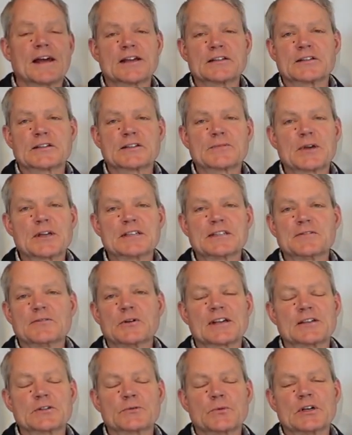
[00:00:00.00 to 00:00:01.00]
as
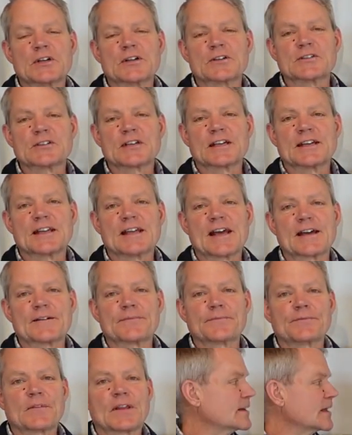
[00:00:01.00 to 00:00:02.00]
expensive as windows can
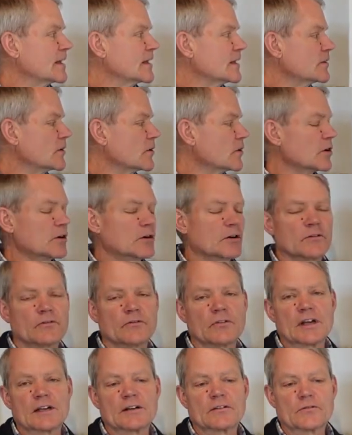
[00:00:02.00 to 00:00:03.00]
get and they're a good
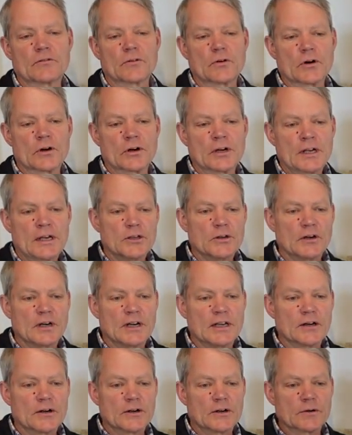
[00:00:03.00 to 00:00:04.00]
fit for
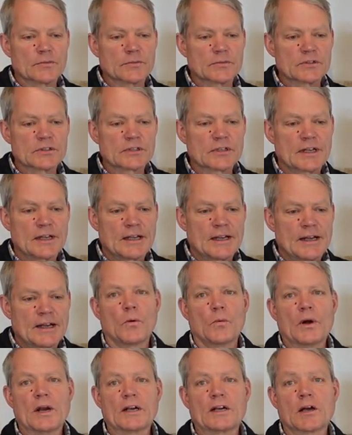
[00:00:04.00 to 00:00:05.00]
unity homes
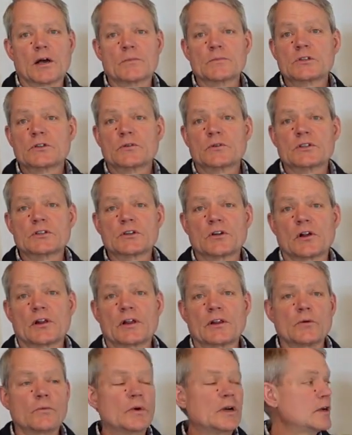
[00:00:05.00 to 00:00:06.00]
when it comes to
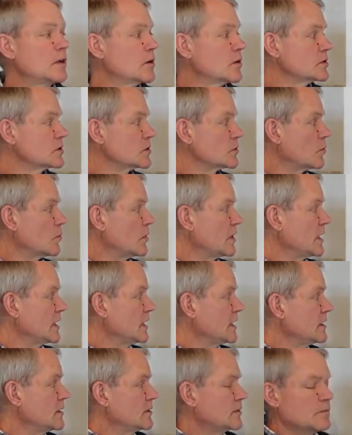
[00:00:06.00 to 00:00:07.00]
installing the windows
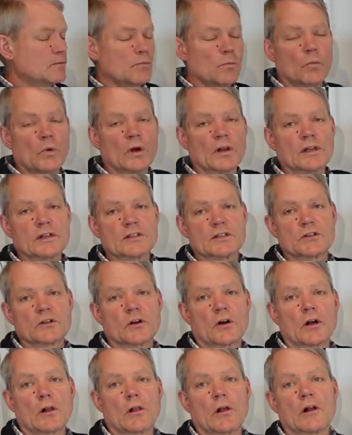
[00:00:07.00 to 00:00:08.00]
we will
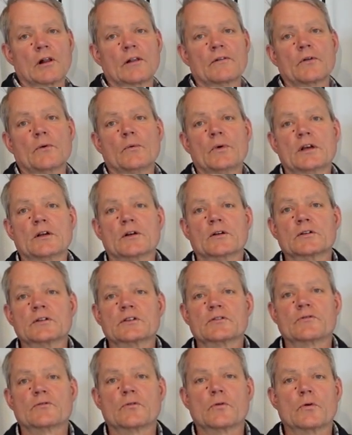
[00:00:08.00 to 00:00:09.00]
install all the
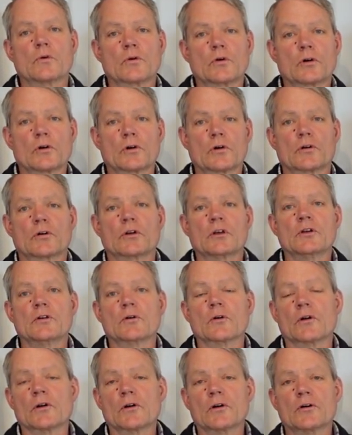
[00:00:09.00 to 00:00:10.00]
windows for
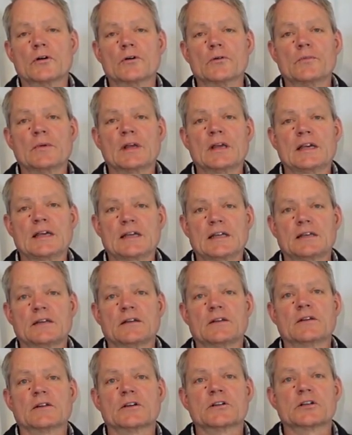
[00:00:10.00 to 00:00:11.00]
your home
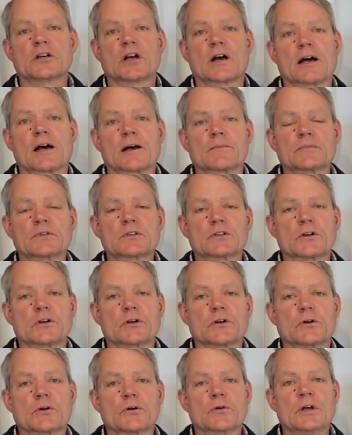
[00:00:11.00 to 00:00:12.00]
in the shop
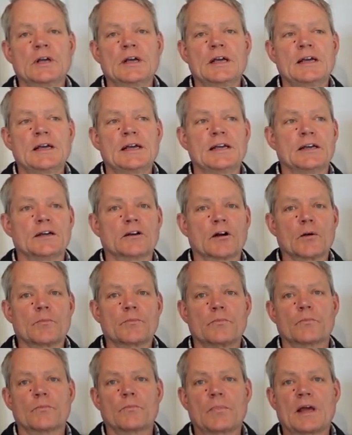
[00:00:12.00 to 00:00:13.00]
so in
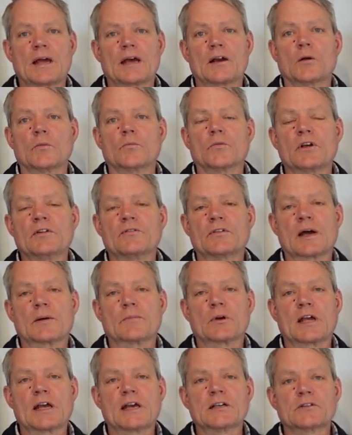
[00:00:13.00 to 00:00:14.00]
our panel
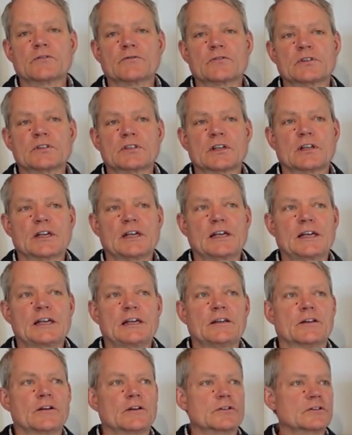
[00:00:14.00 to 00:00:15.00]
prefabrication
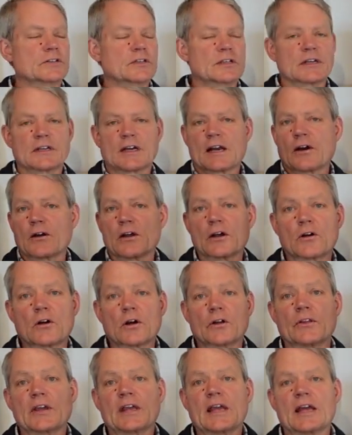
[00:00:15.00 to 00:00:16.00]
facility, there's an area
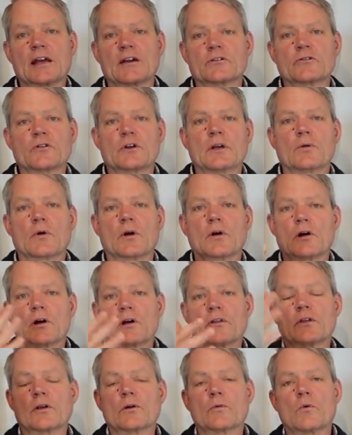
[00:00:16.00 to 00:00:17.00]
called the gantry where
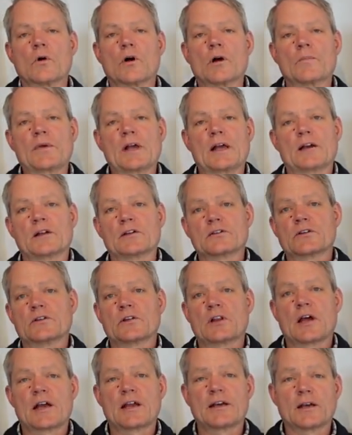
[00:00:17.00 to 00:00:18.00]
all the wall panels are
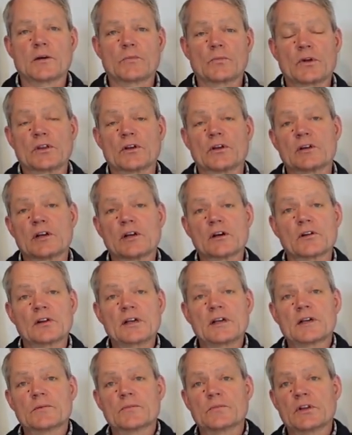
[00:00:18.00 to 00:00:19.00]
lined up when they're
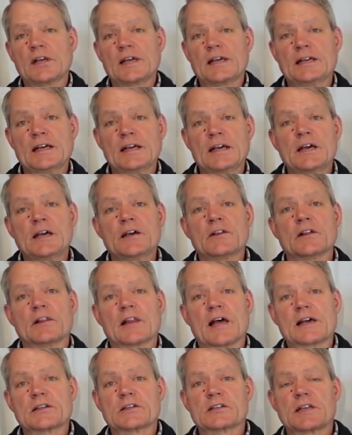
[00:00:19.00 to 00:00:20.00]
nearly complete. The
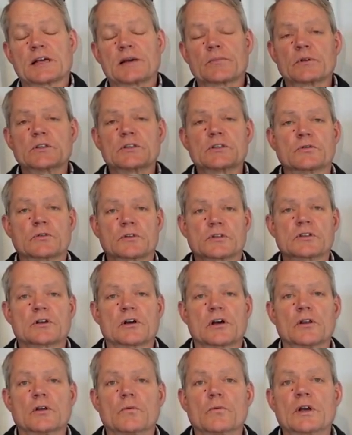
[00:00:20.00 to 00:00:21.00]
last step is to
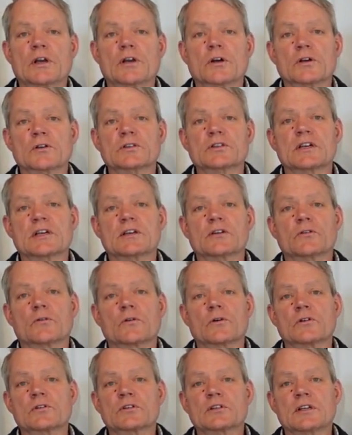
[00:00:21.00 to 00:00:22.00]
install the windows and
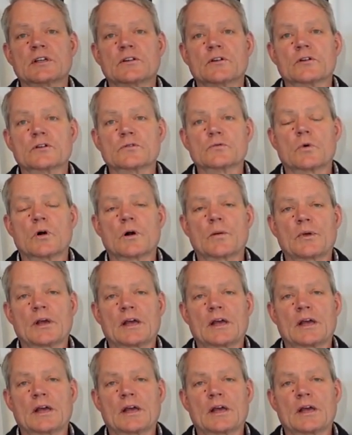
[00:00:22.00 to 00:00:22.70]
doors in those wall